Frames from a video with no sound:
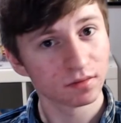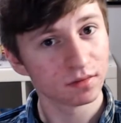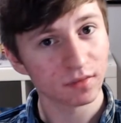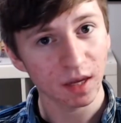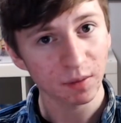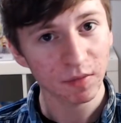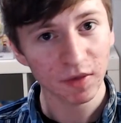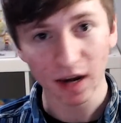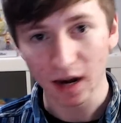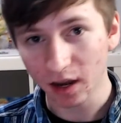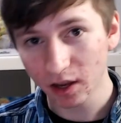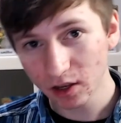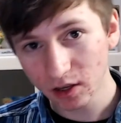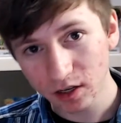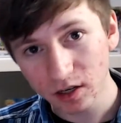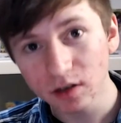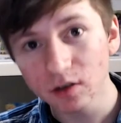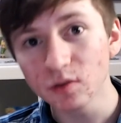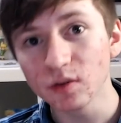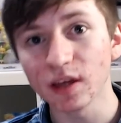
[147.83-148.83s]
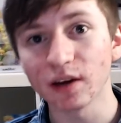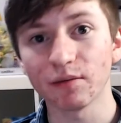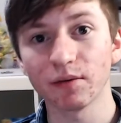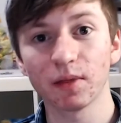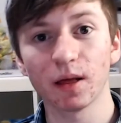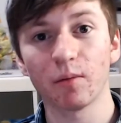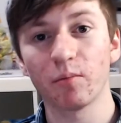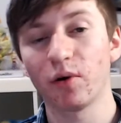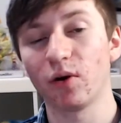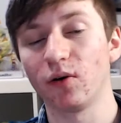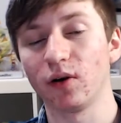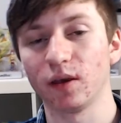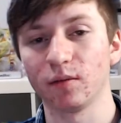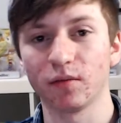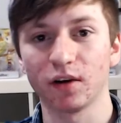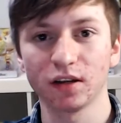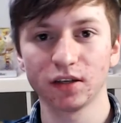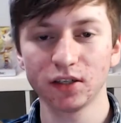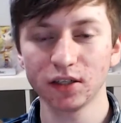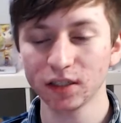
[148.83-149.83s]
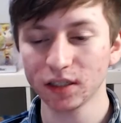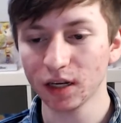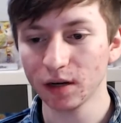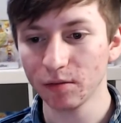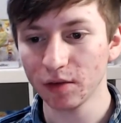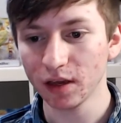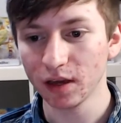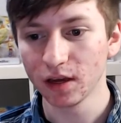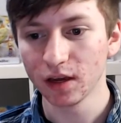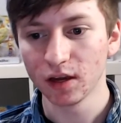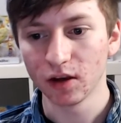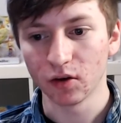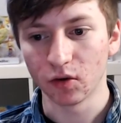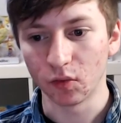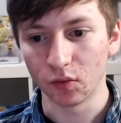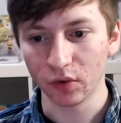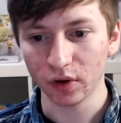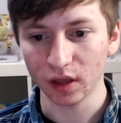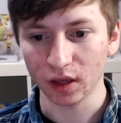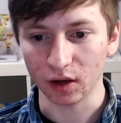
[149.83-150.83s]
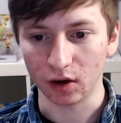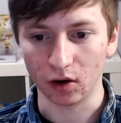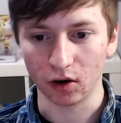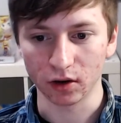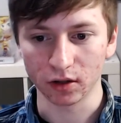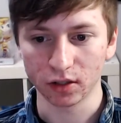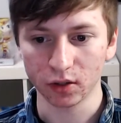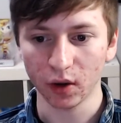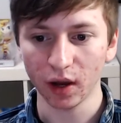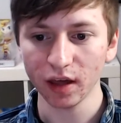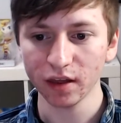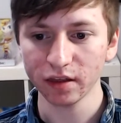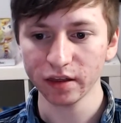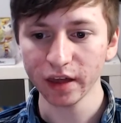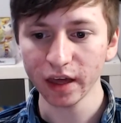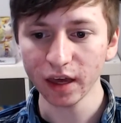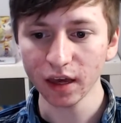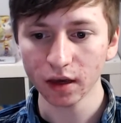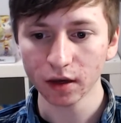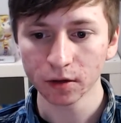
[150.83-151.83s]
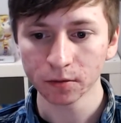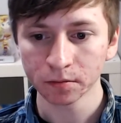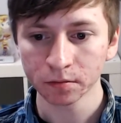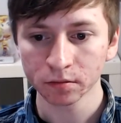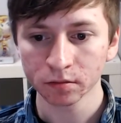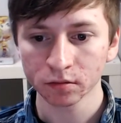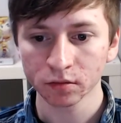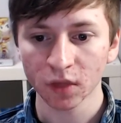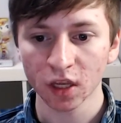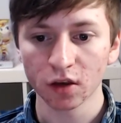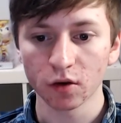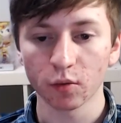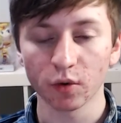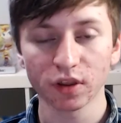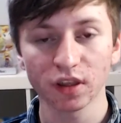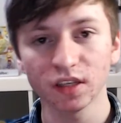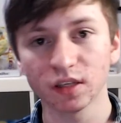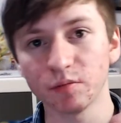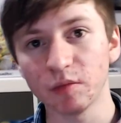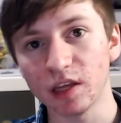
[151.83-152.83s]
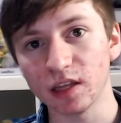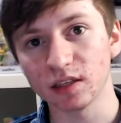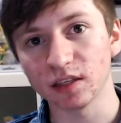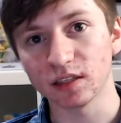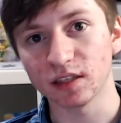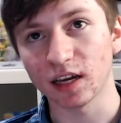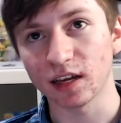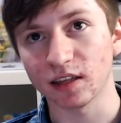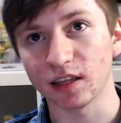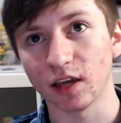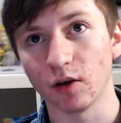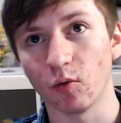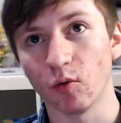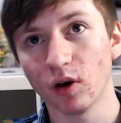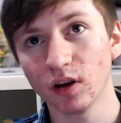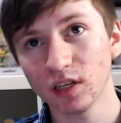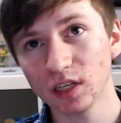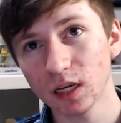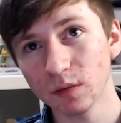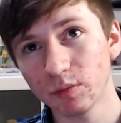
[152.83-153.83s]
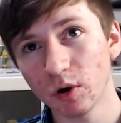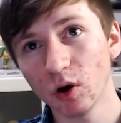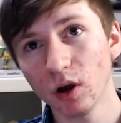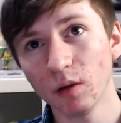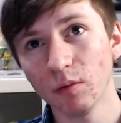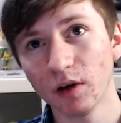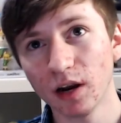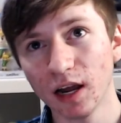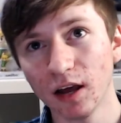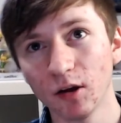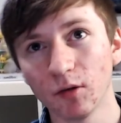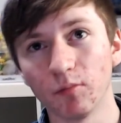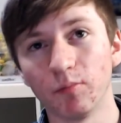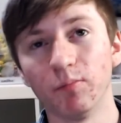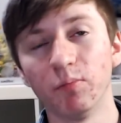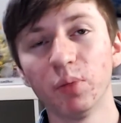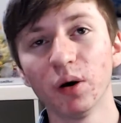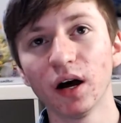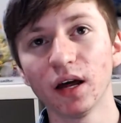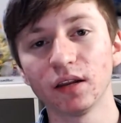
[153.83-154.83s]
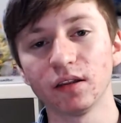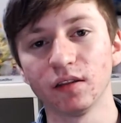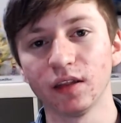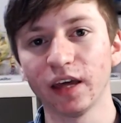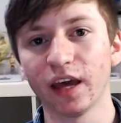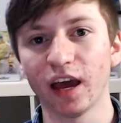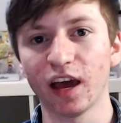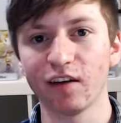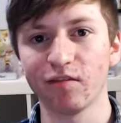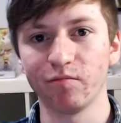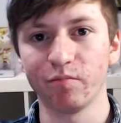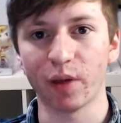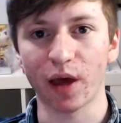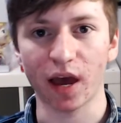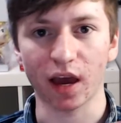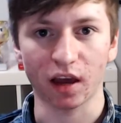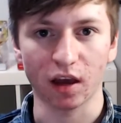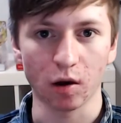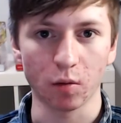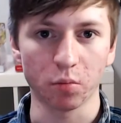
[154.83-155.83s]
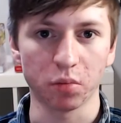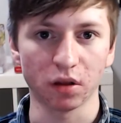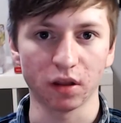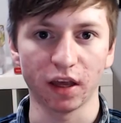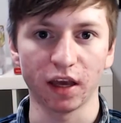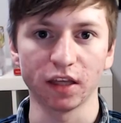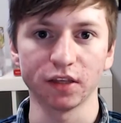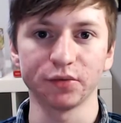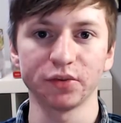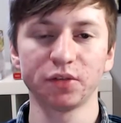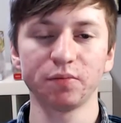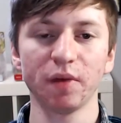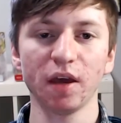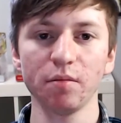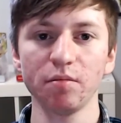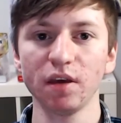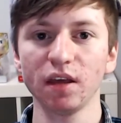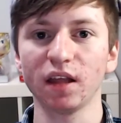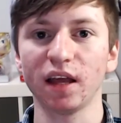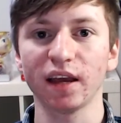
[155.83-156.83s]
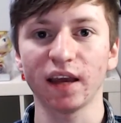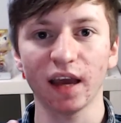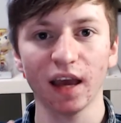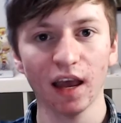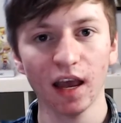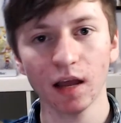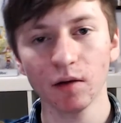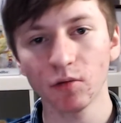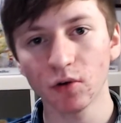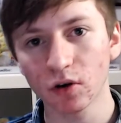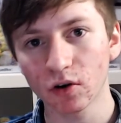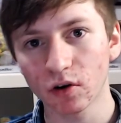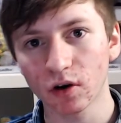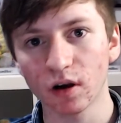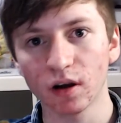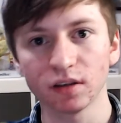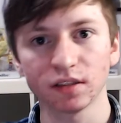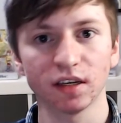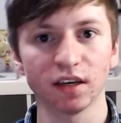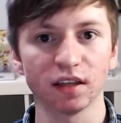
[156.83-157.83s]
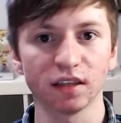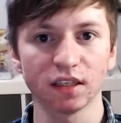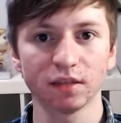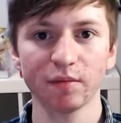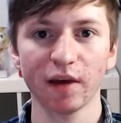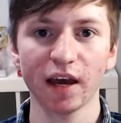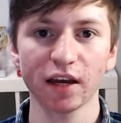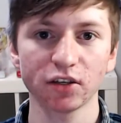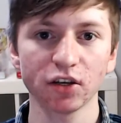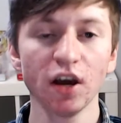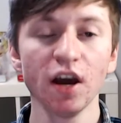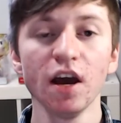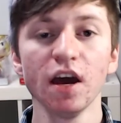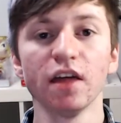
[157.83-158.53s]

I mean, how are you going to do that without Pokemon? It's just going to be really hard. So I think what this means is that they want to get Pokemon out, but they have backup plans, which may be like Animal Crossing and Smash.